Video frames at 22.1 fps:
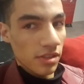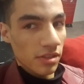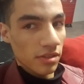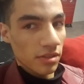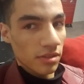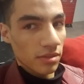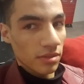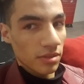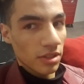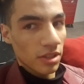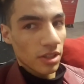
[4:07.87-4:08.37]

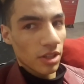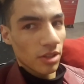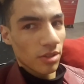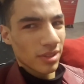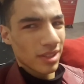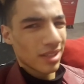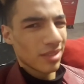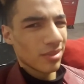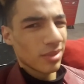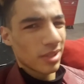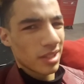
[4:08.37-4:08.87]
Not
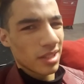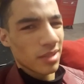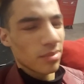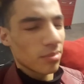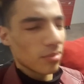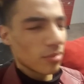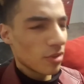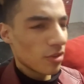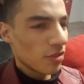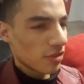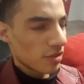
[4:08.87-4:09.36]
really
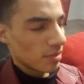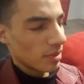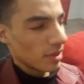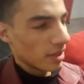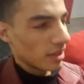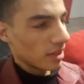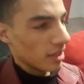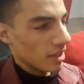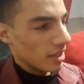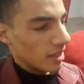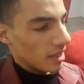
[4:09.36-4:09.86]
moves, but
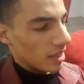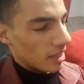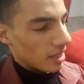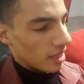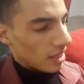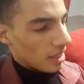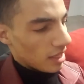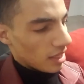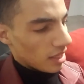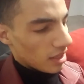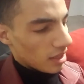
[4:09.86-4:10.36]

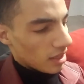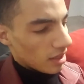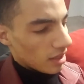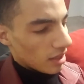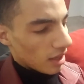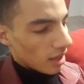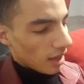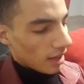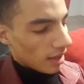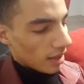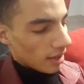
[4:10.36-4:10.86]

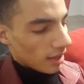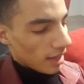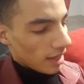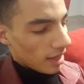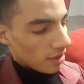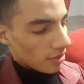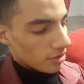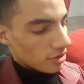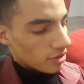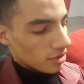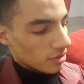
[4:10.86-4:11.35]
how
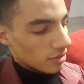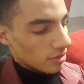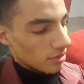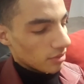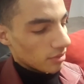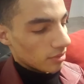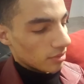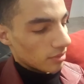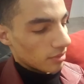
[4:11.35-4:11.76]
to,